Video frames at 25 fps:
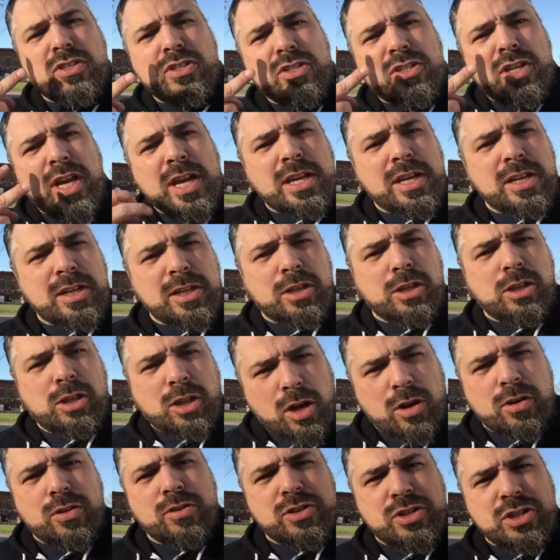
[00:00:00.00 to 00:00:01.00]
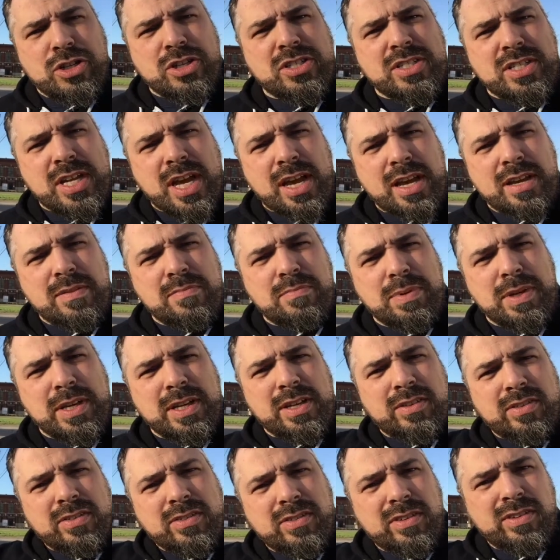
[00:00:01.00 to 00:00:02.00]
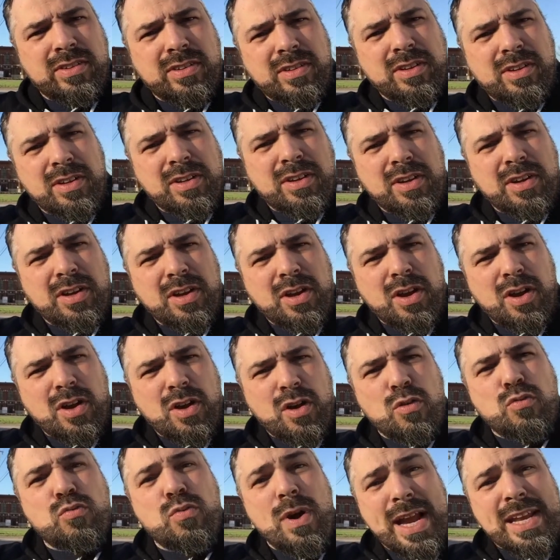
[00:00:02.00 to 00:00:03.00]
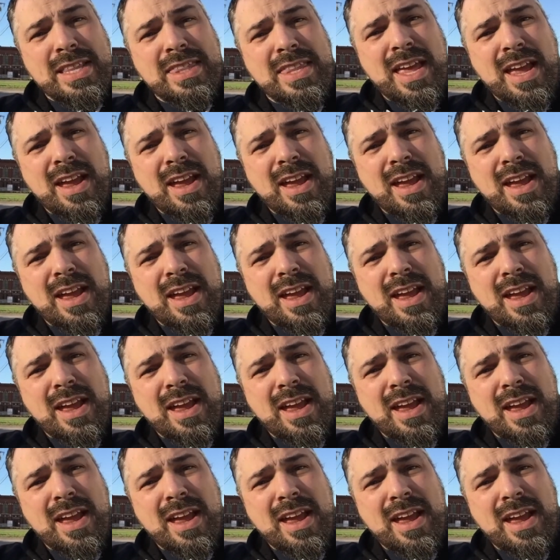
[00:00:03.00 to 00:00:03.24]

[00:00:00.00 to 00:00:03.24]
second largest timepiece. Right